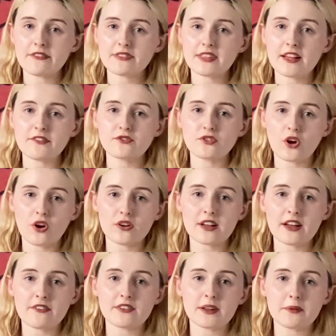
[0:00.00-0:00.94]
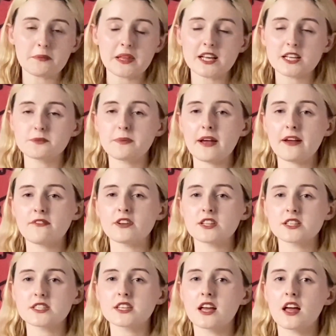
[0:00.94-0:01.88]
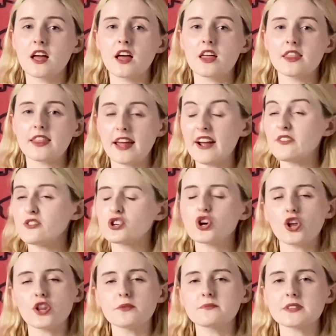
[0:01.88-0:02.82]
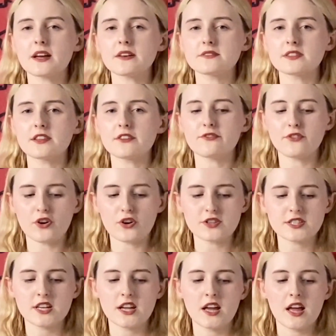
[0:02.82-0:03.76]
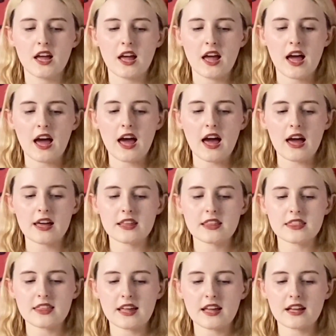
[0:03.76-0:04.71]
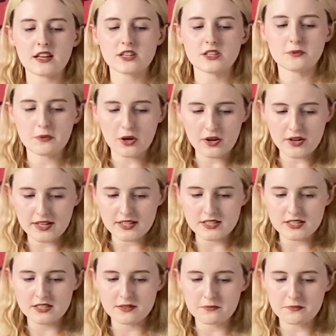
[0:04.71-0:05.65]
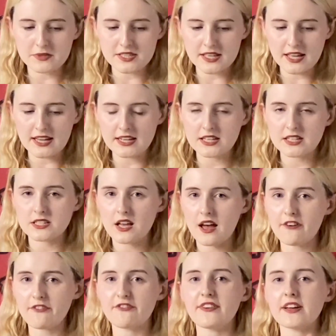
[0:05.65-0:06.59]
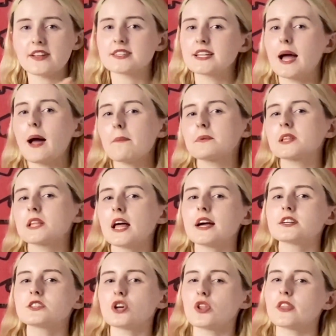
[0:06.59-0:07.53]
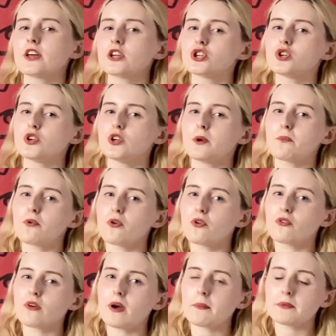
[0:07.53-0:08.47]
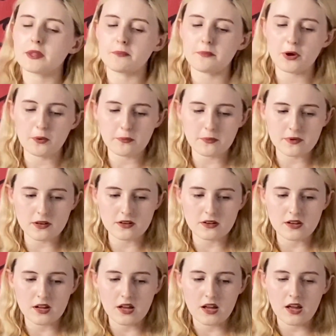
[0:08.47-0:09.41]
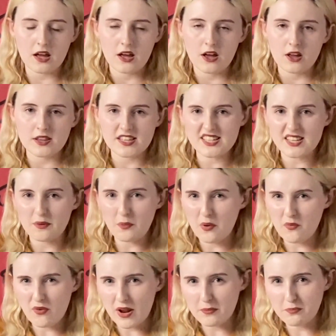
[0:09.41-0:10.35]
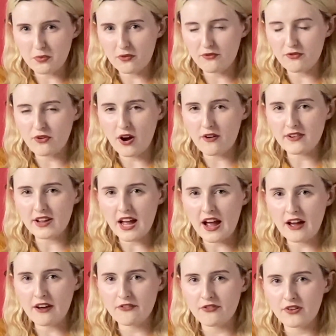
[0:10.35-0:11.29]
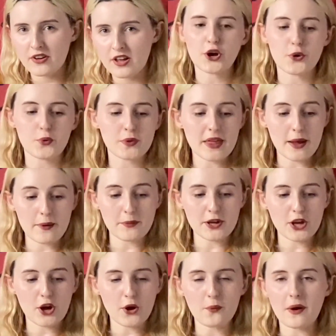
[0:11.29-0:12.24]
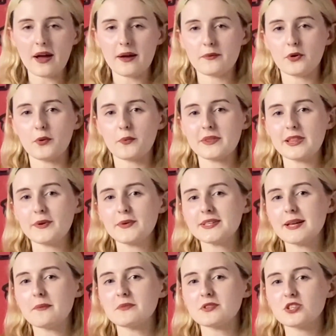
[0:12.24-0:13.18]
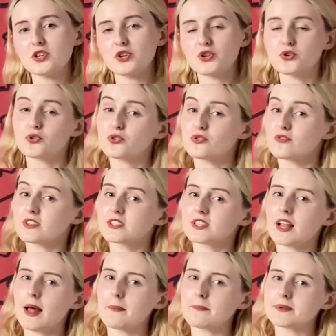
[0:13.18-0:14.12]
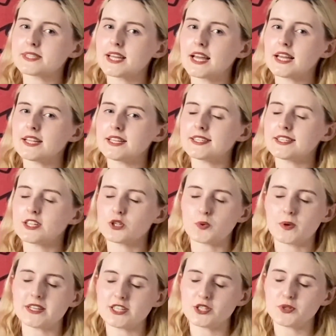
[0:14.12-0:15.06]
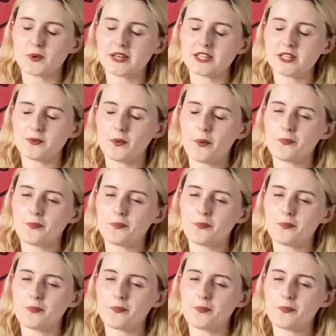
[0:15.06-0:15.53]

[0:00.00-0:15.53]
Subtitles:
if they've not given him the experience, they've shot themselves in the foot. I think, to be honest, Mercedes have failed to capitalise on their junior programme at the moment, the same way Red Bull and Ferrari have. So there we go. I'm going with Lewis Hamilton and George Russell at Mercedes in 2021.